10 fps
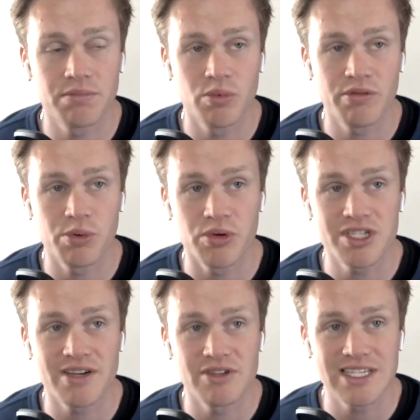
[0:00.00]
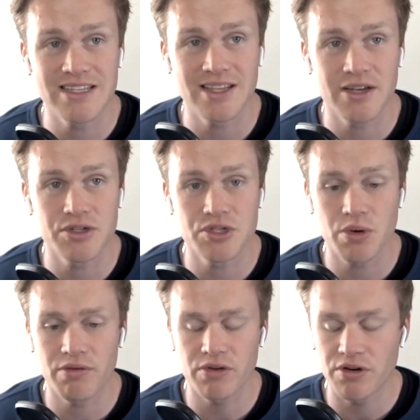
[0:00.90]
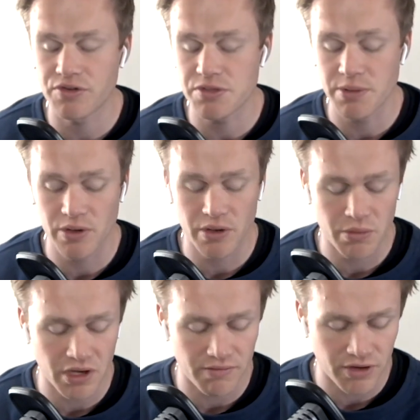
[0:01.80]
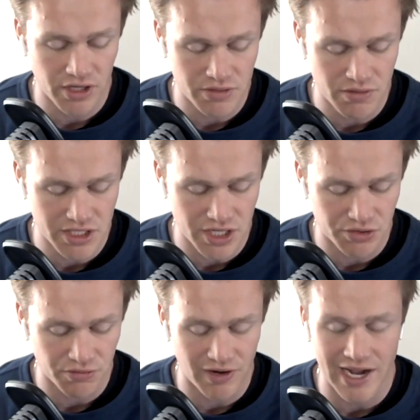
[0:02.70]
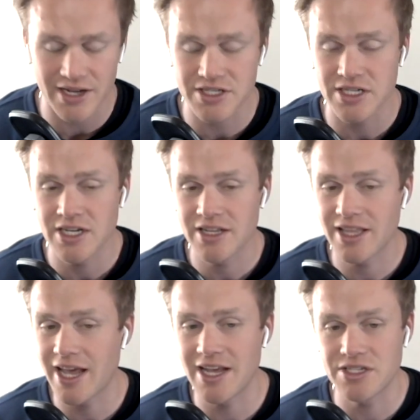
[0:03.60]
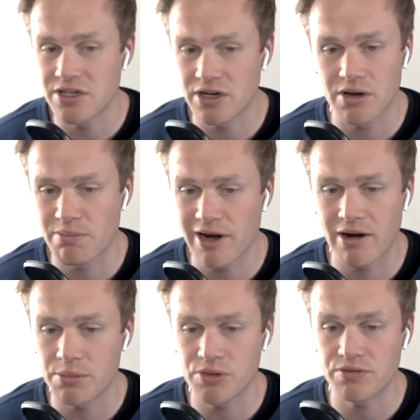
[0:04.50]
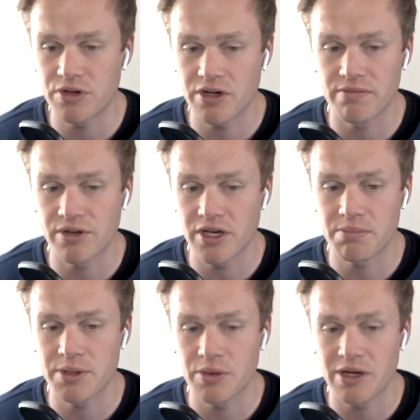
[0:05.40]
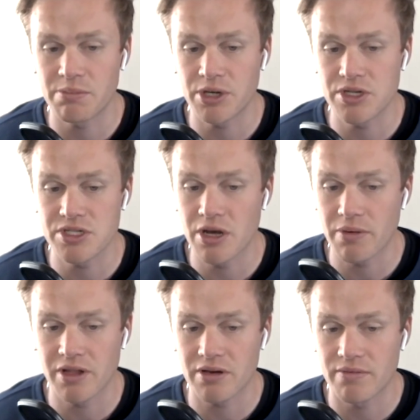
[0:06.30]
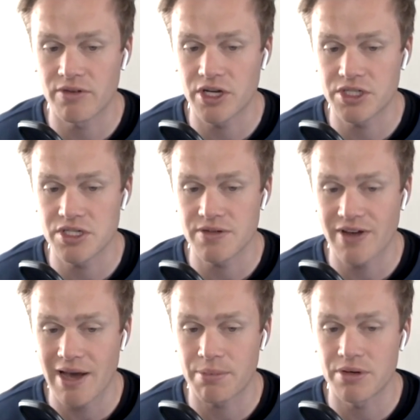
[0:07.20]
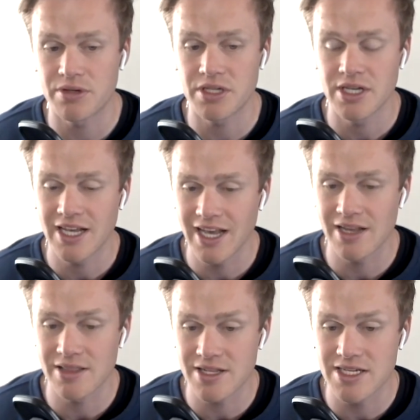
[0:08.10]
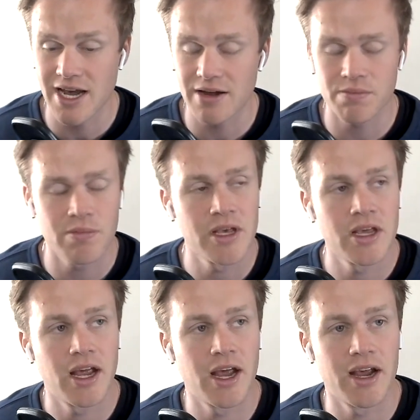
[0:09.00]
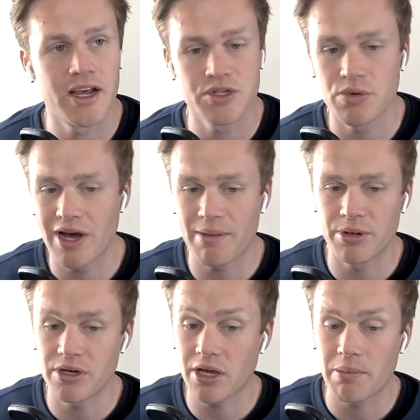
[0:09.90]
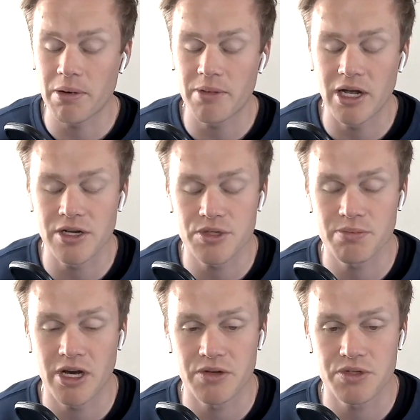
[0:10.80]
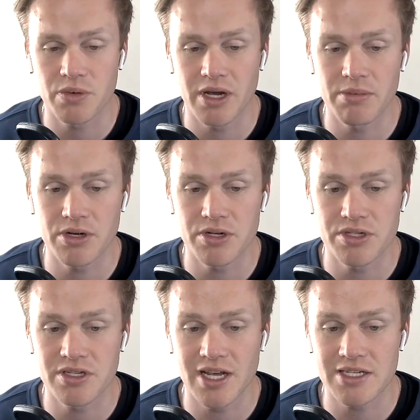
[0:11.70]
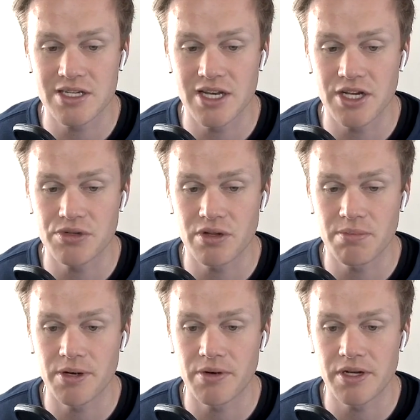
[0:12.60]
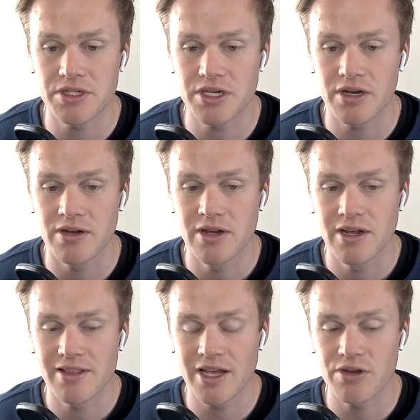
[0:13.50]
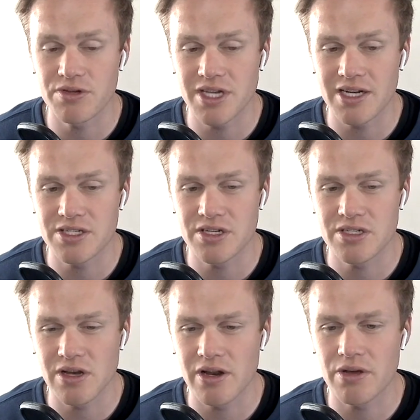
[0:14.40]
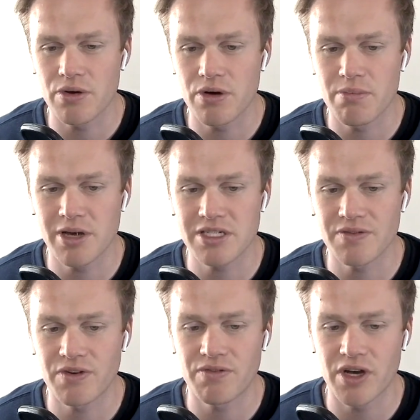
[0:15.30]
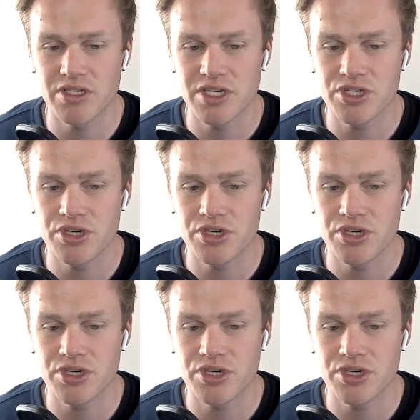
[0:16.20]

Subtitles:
we bought a 17,000 square foot office building we're converting to residential flats. There isn't a comparable for a converted building because no other conversions have happened in the town. It's all happened a couple of miles away because that's the nature of the building. So use that to slightly your competitive advantage,